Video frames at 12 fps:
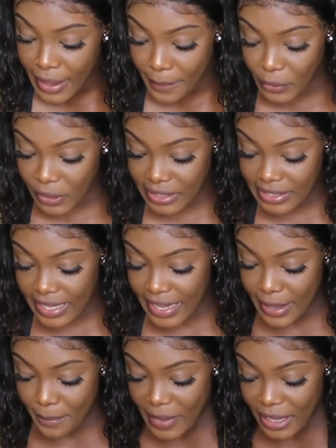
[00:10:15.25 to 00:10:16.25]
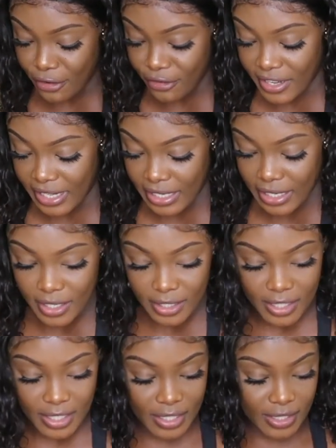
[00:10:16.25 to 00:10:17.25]
I'm gonna take my green
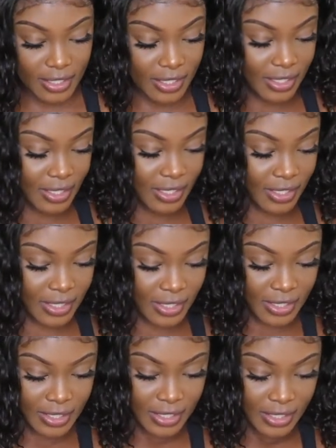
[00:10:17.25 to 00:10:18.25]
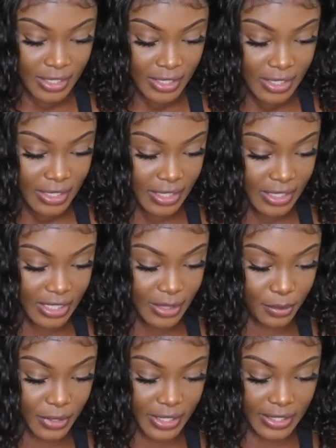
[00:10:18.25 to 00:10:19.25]
onion, just
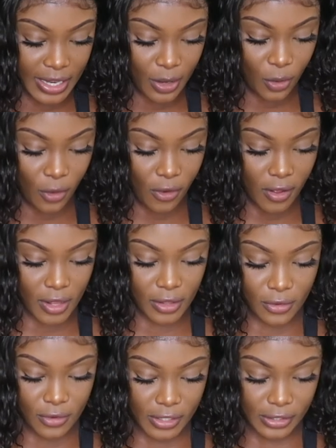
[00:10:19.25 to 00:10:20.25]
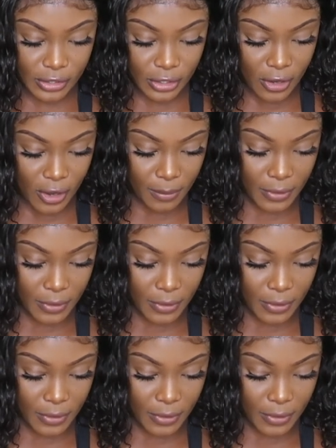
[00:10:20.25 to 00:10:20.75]
sprinkle that all on top,